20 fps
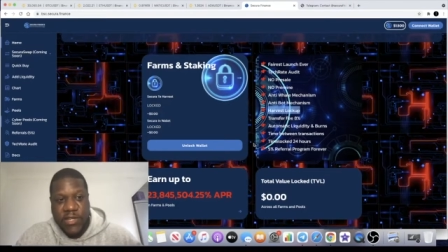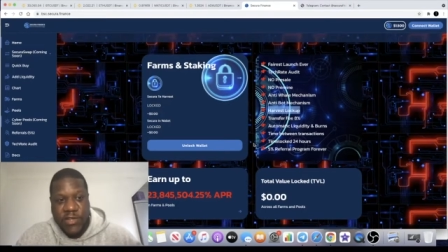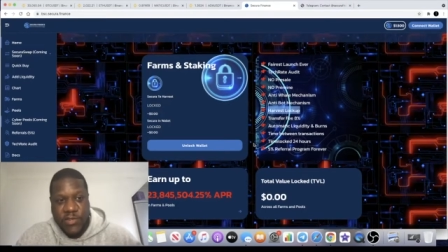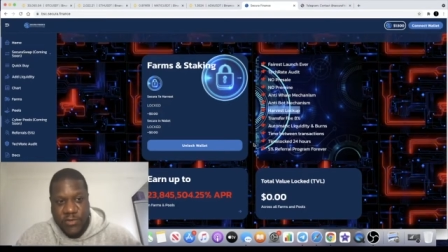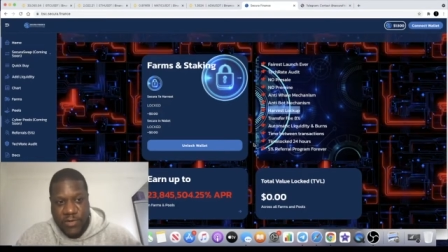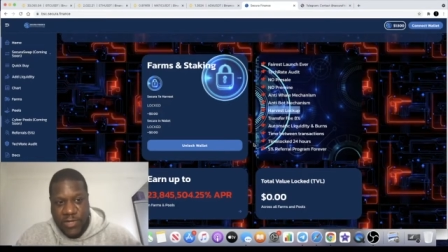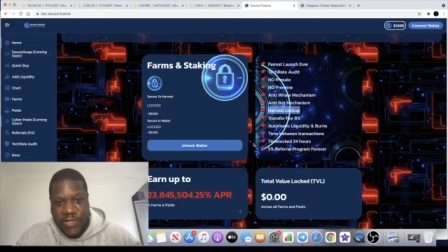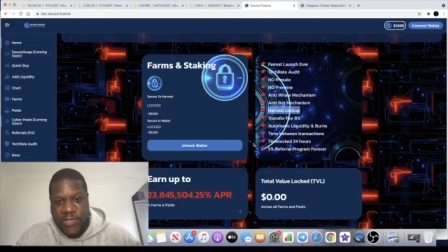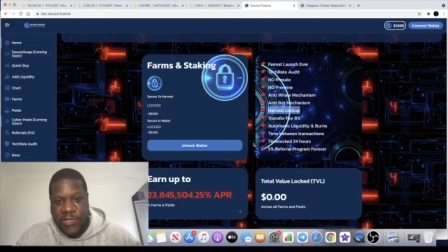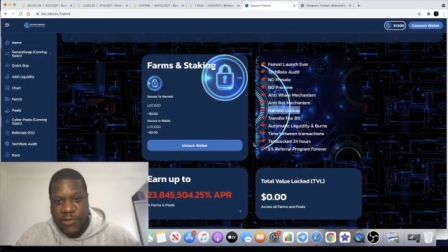
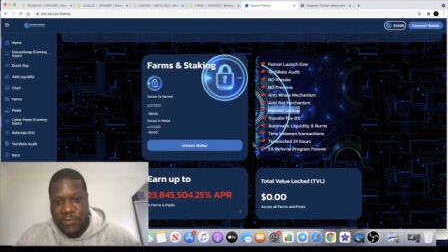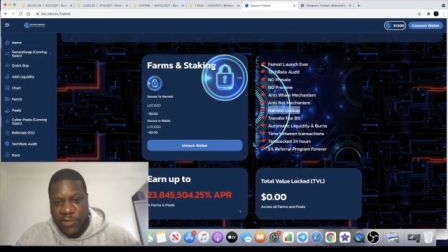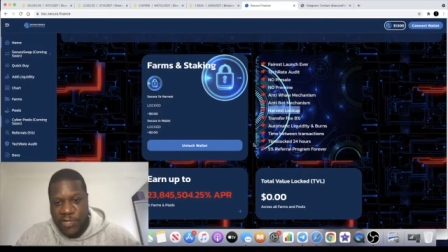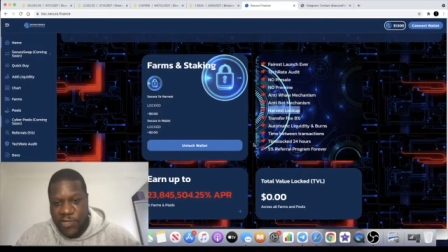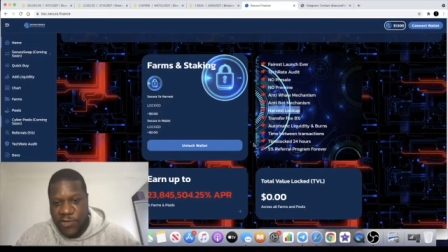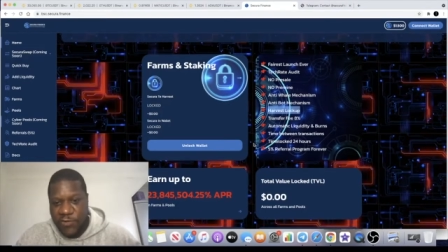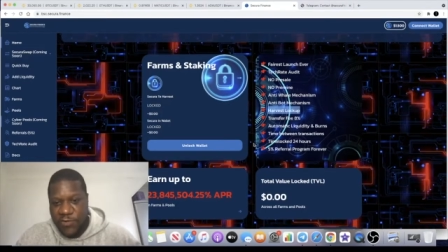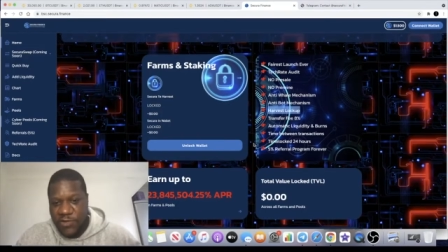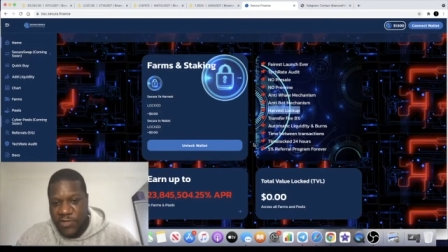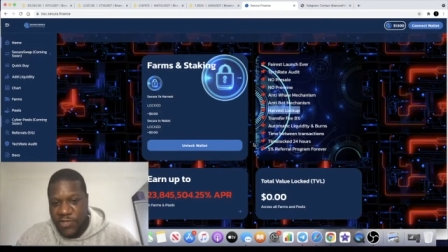try and sell my
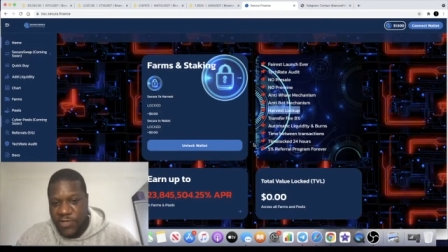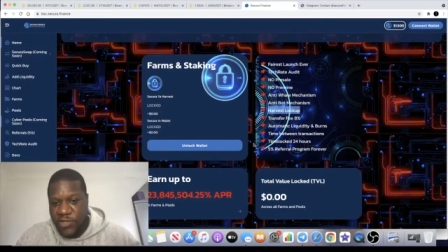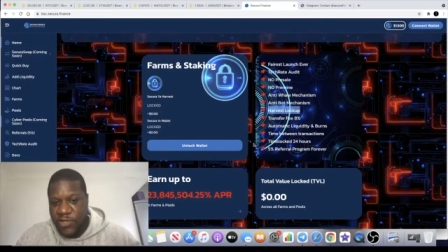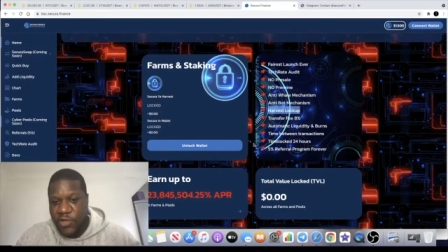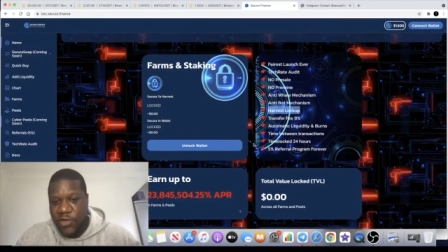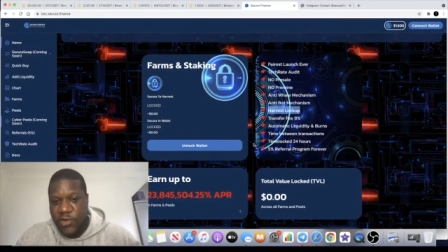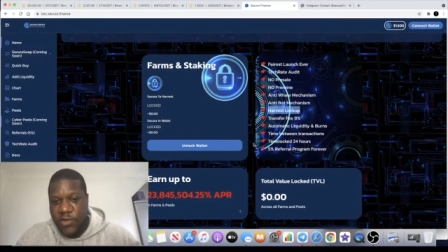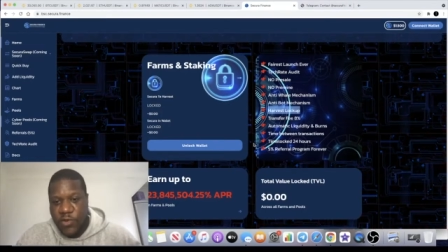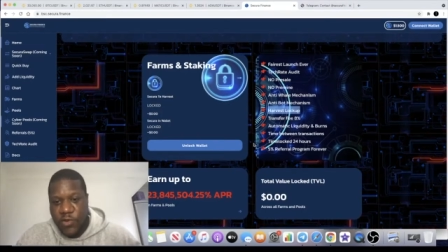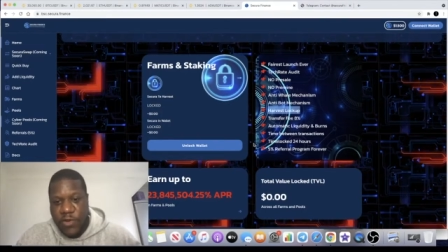tokens because I
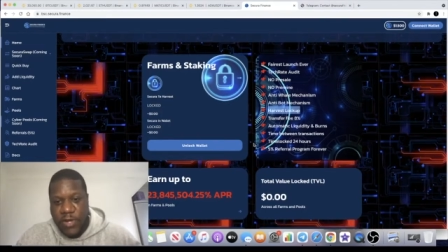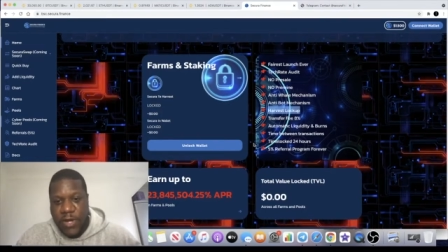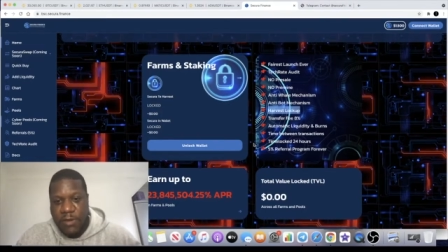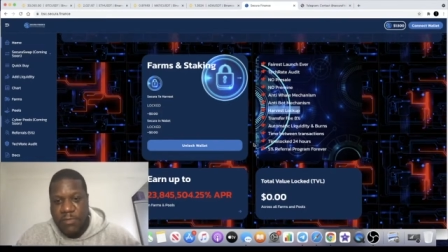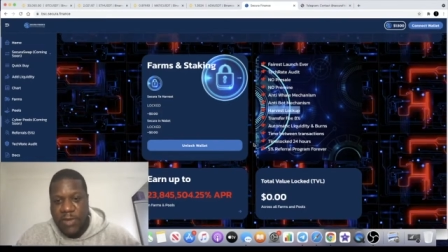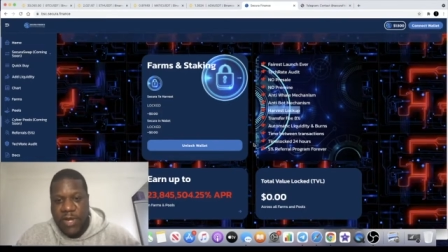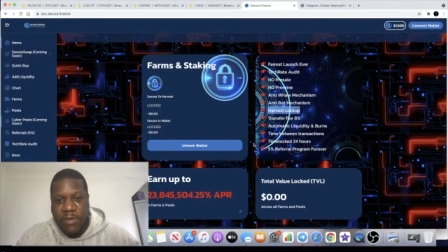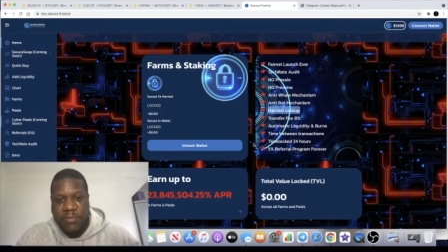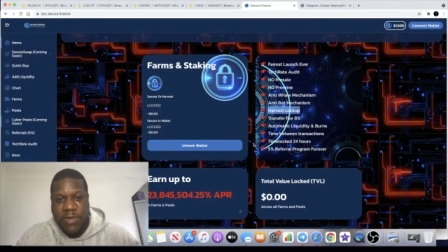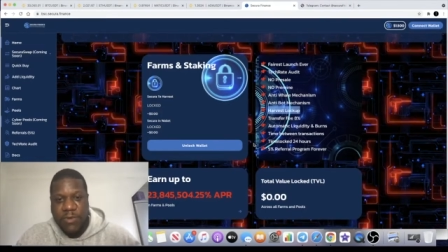knew that
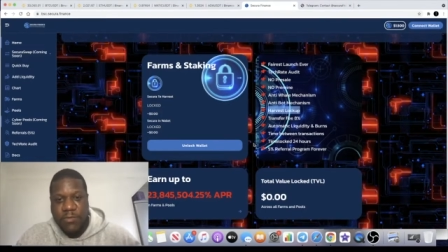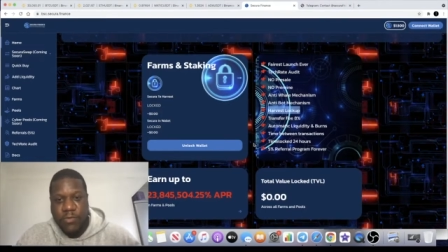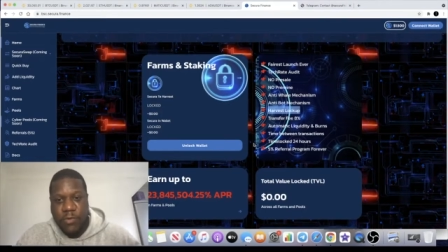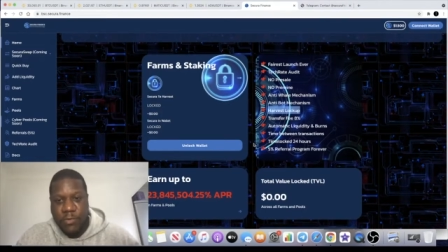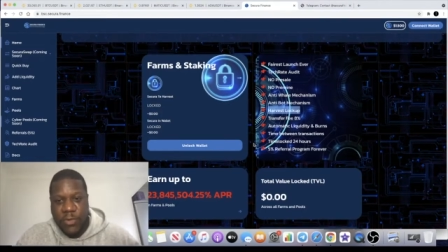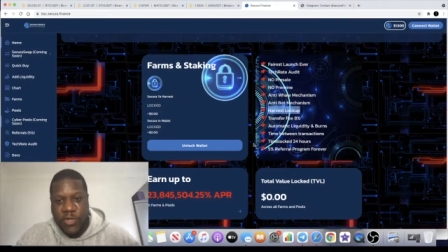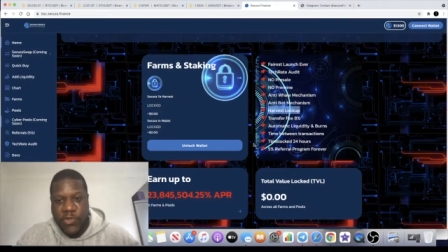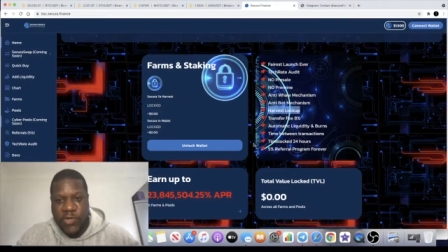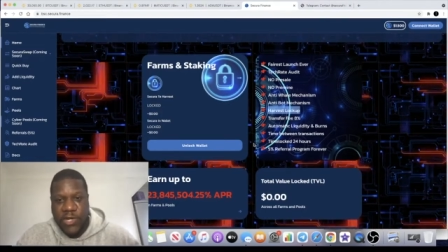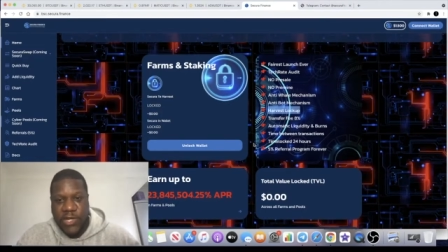many people would
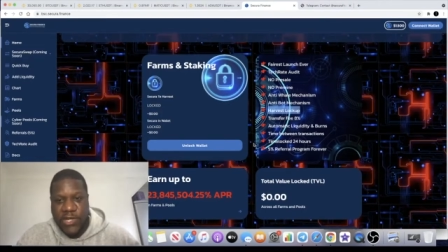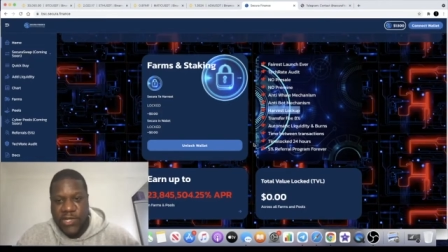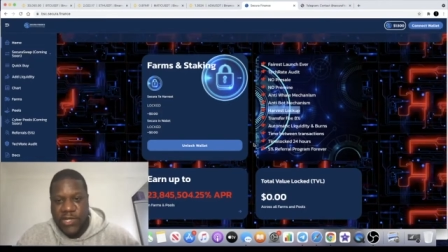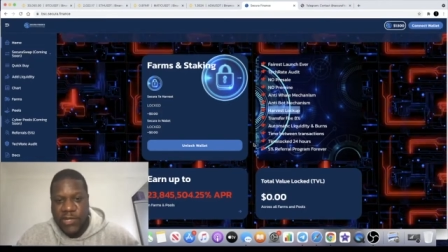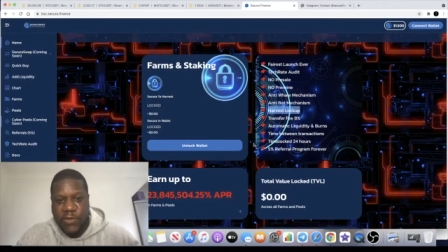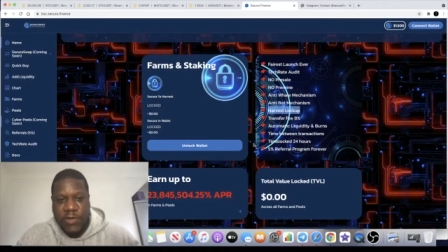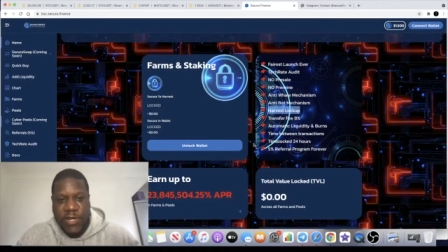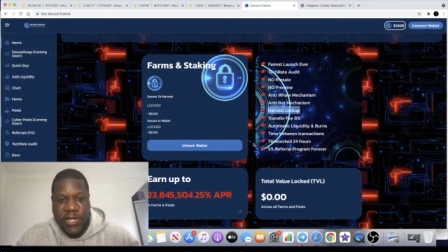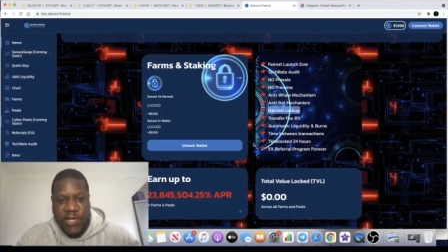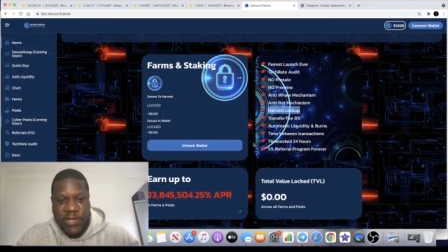be trying to
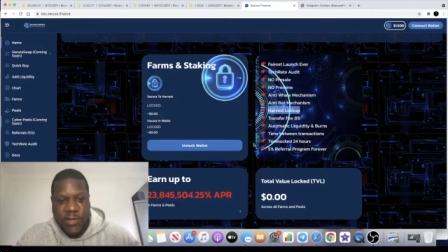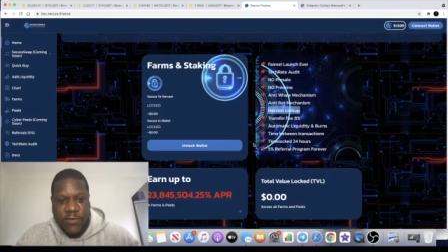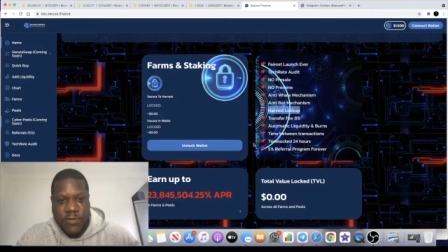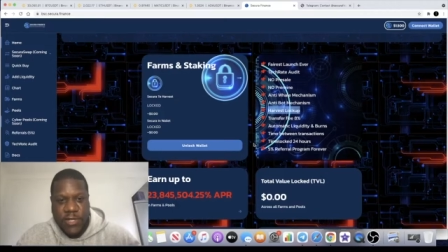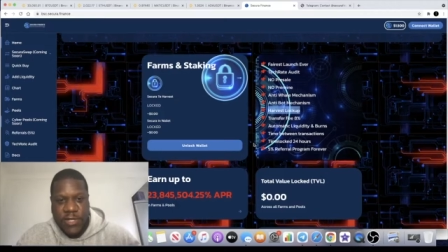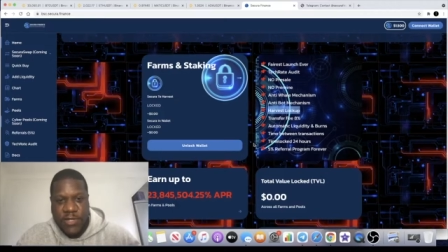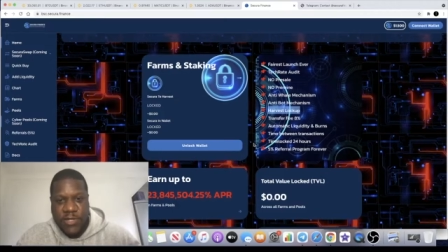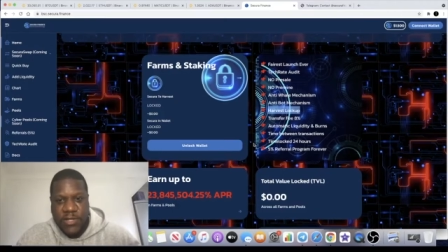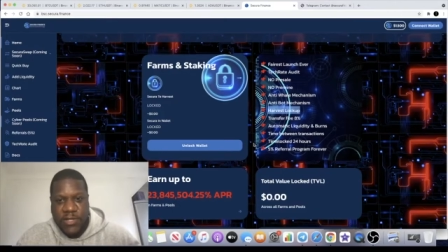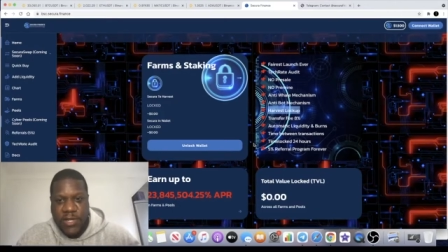sell their
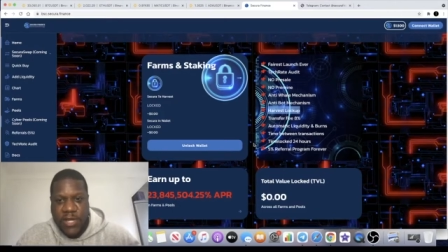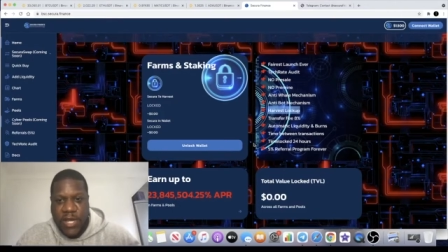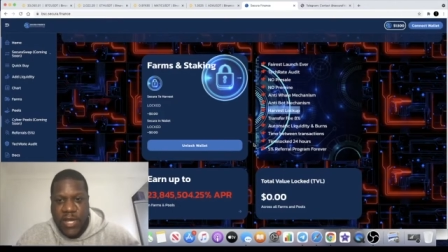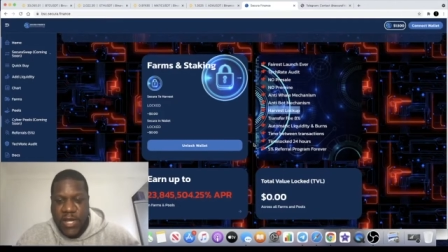tokens.